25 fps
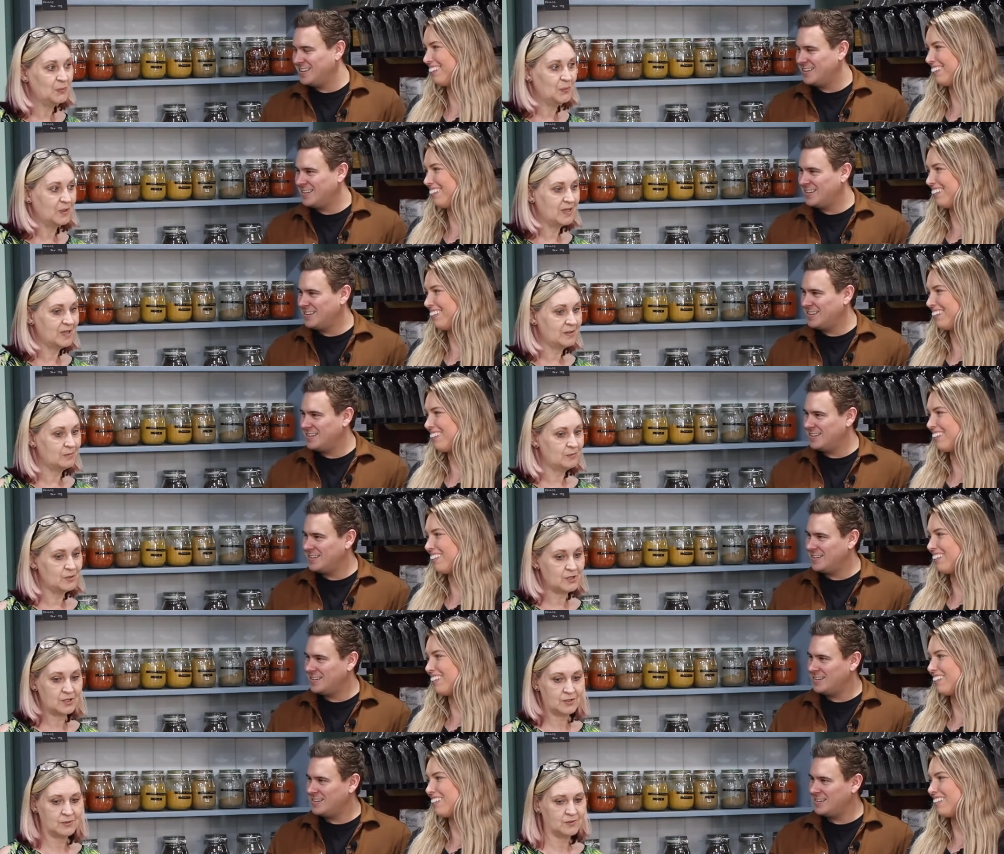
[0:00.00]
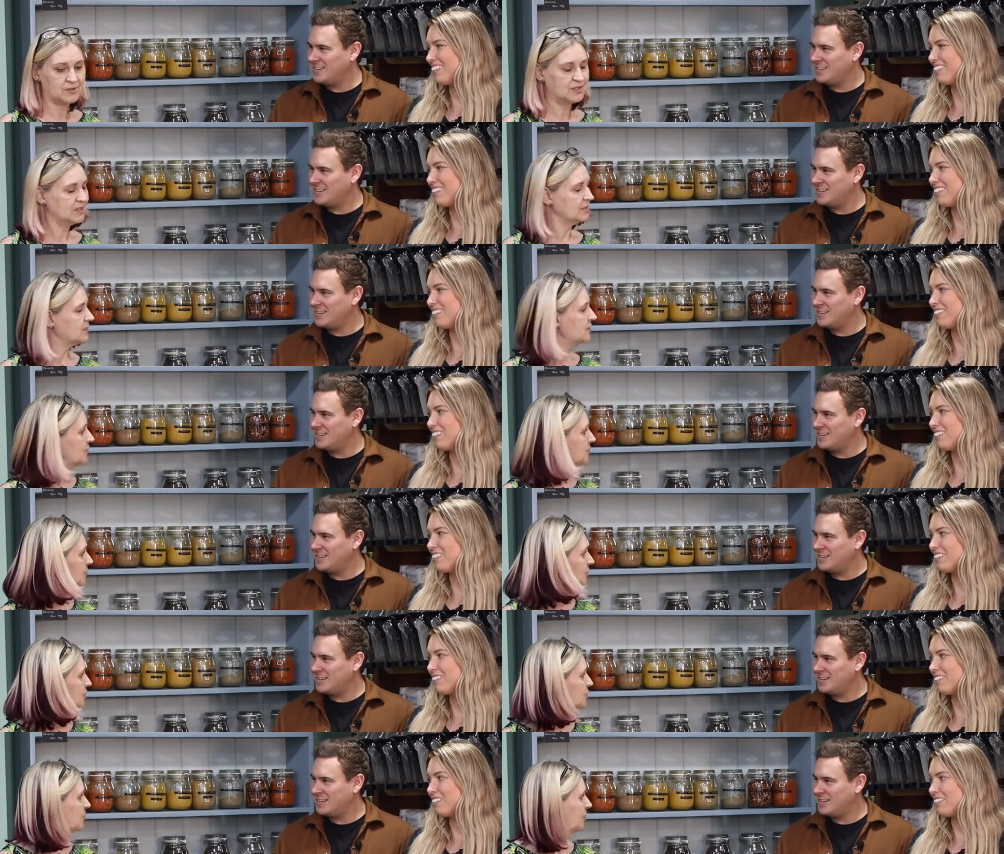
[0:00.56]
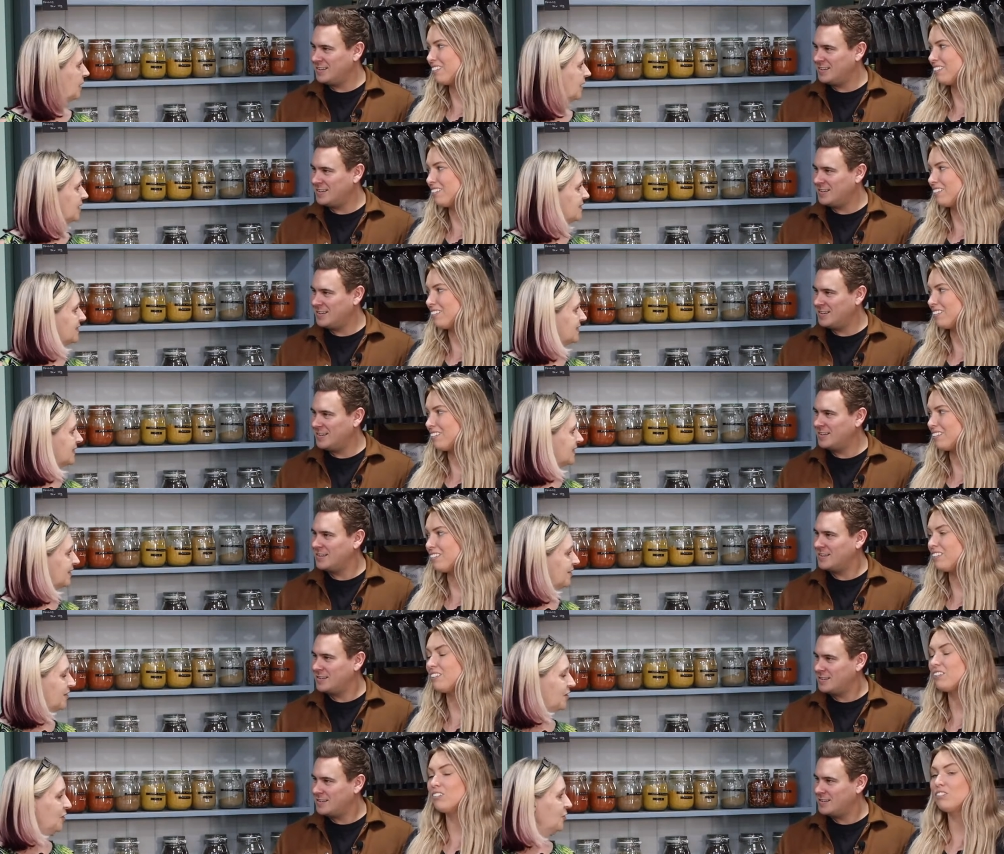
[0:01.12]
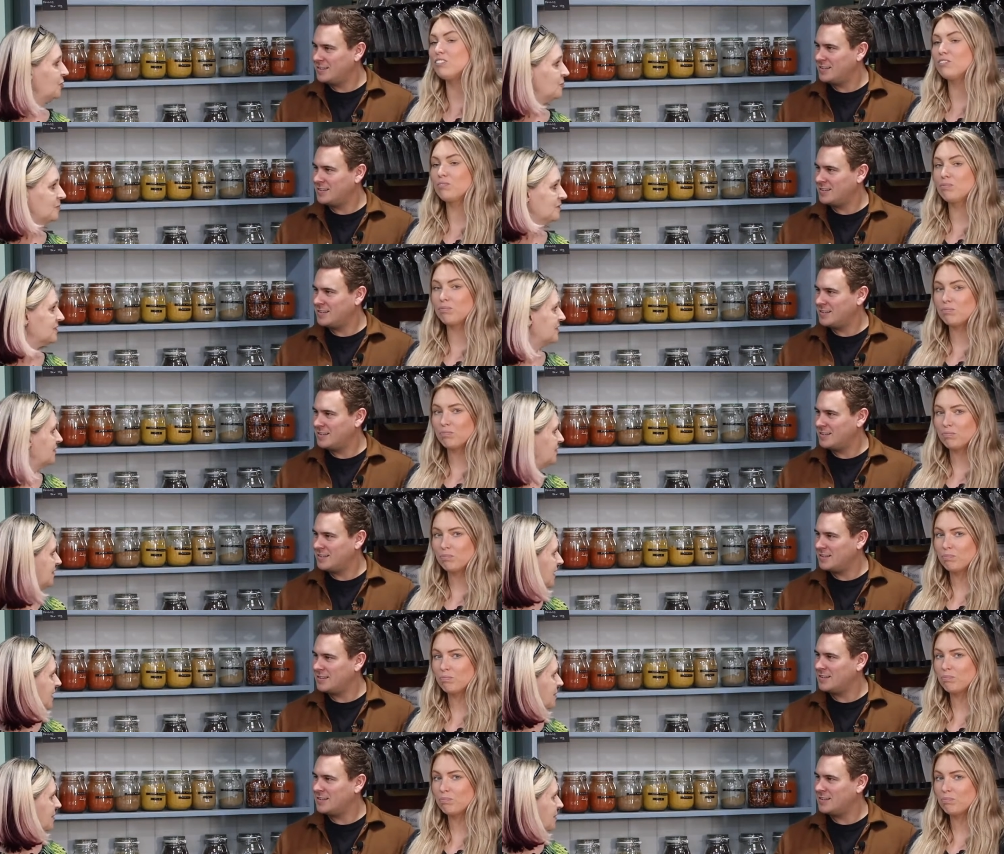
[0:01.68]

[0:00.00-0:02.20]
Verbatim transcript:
Speaker 1: well, we were using too much plastic at home as a